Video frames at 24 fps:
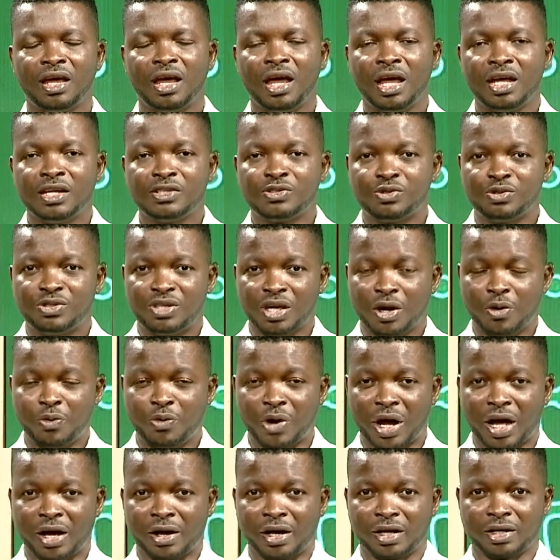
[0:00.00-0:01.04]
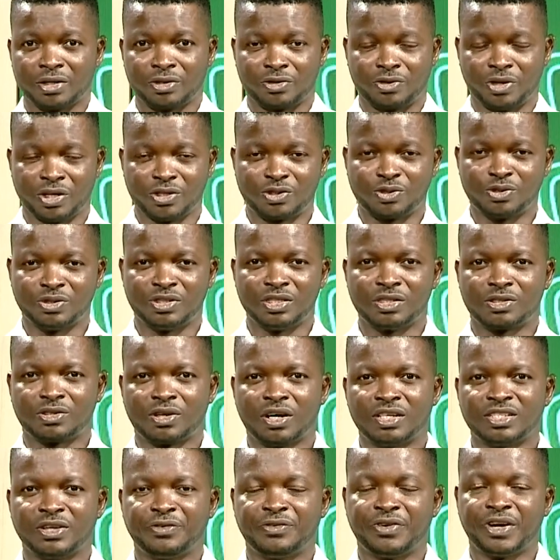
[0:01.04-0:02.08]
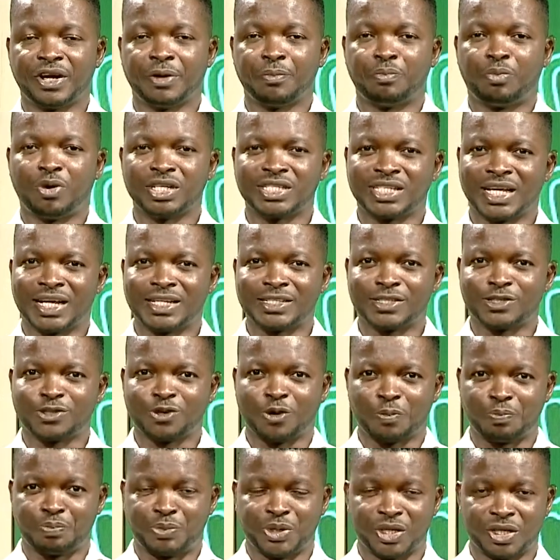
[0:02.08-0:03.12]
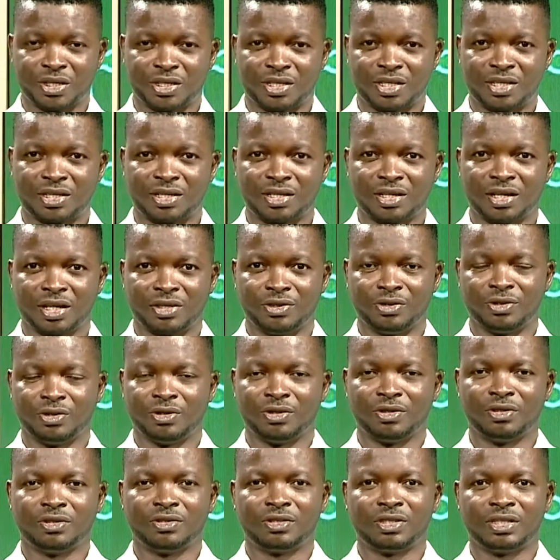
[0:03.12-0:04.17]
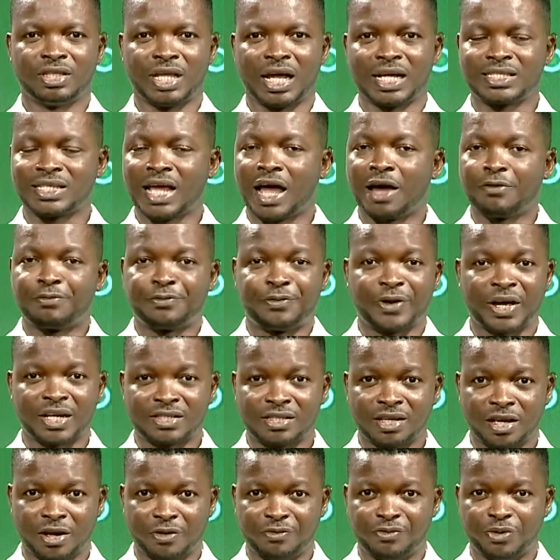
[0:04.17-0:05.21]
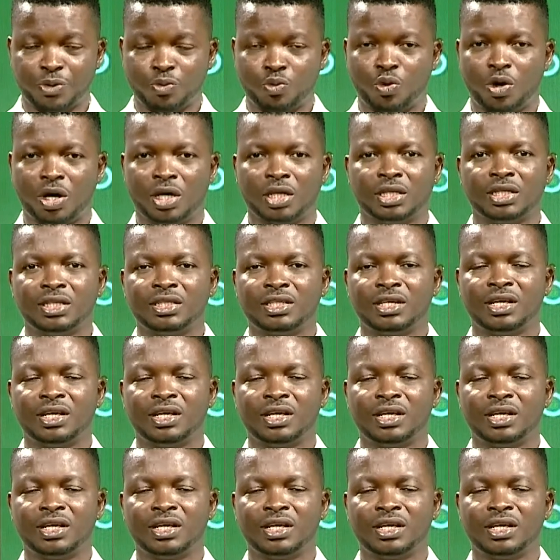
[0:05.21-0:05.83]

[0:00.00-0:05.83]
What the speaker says: Today we are going to discuss a very important topic, that affects everyone.